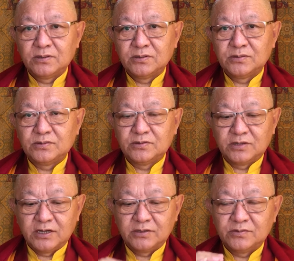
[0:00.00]
to
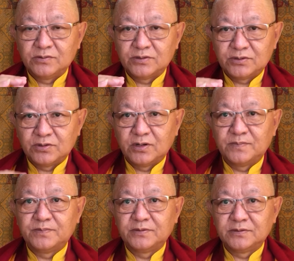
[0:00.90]
try to
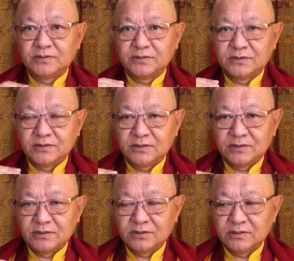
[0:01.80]
stop
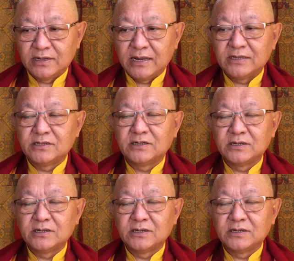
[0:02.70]
and